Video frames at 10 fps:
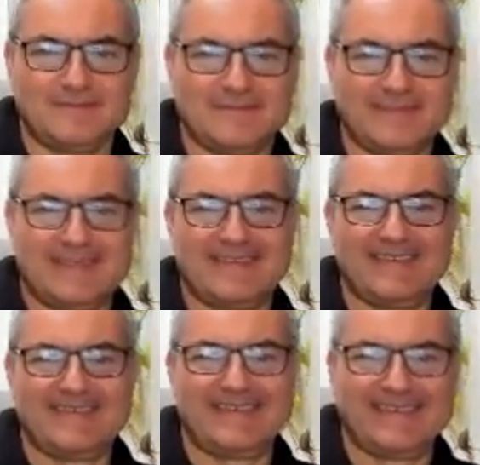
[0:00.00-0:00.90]

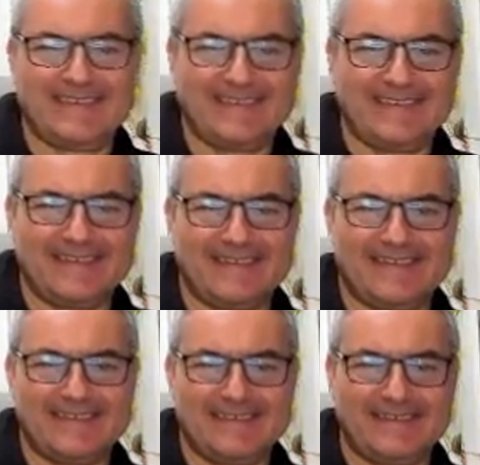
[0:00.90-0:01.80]

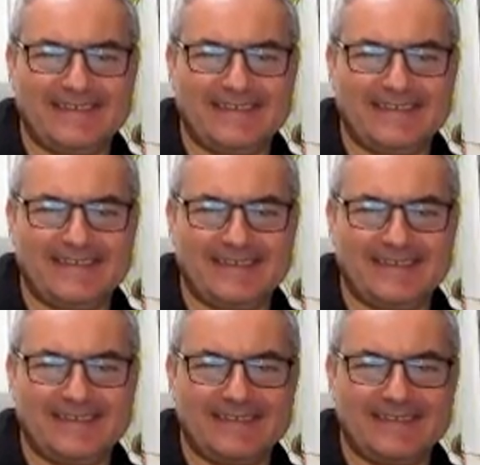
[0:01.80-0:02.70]

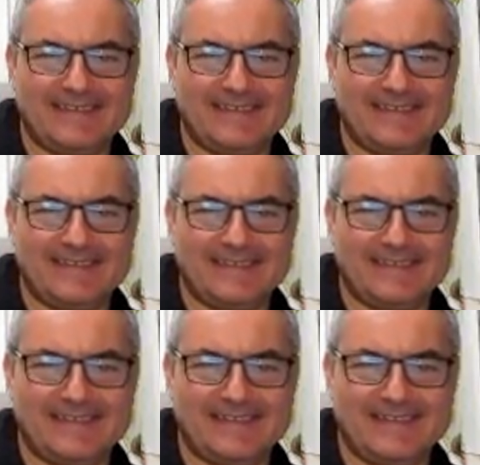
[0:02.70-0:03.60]

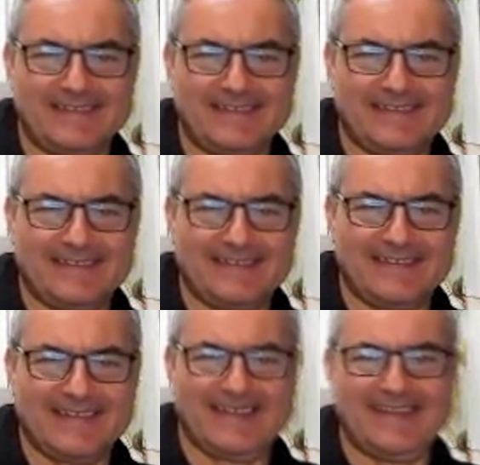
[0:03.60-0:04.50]

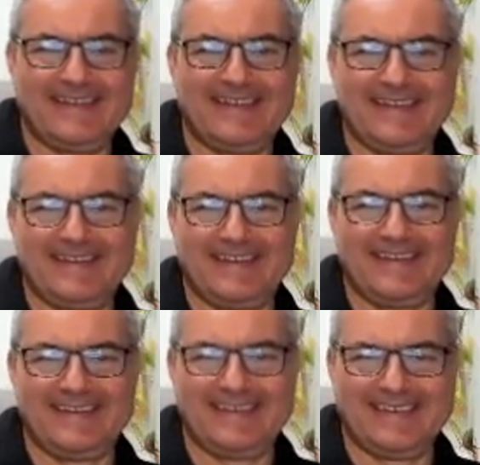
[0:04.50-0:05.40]

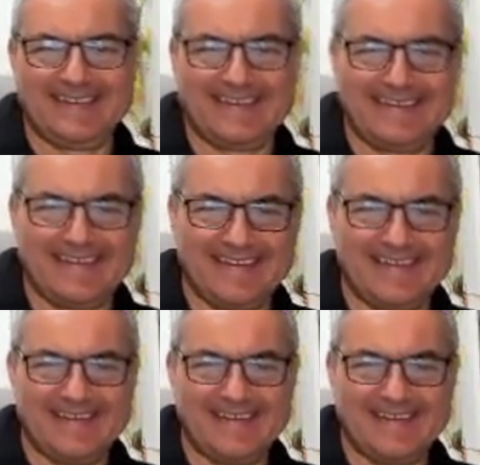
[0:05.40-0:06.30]

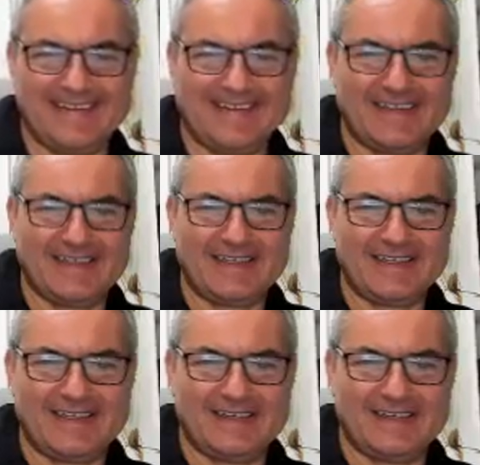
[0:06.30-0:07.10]
(not speaking)